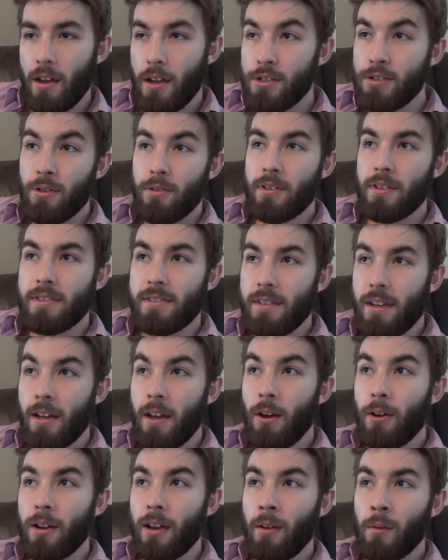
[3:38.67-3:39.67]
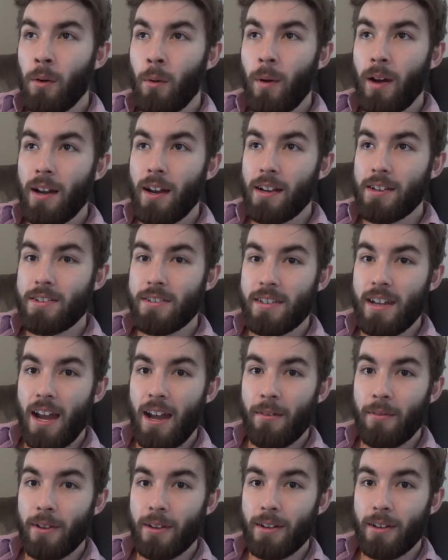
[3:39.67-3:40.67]
So you could say, okay, well, why not just
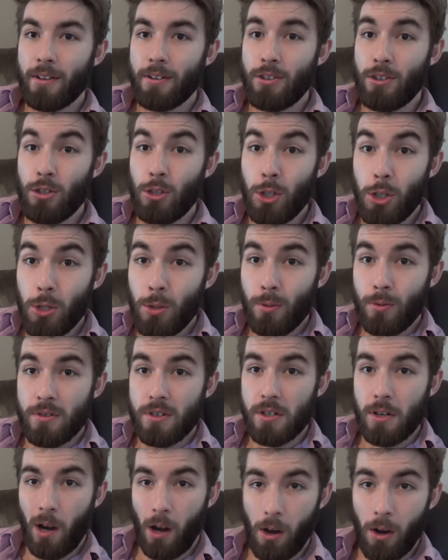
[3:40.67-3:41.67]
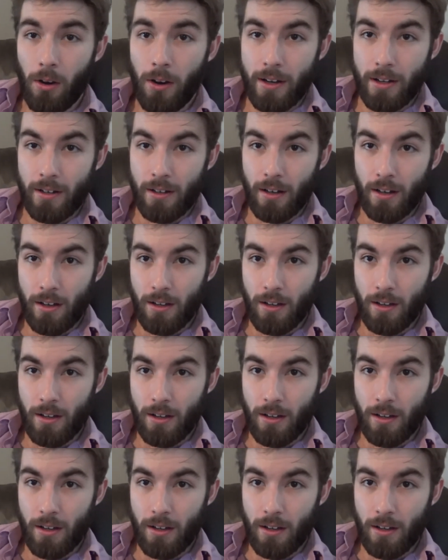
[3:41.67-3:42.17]
have like a huge current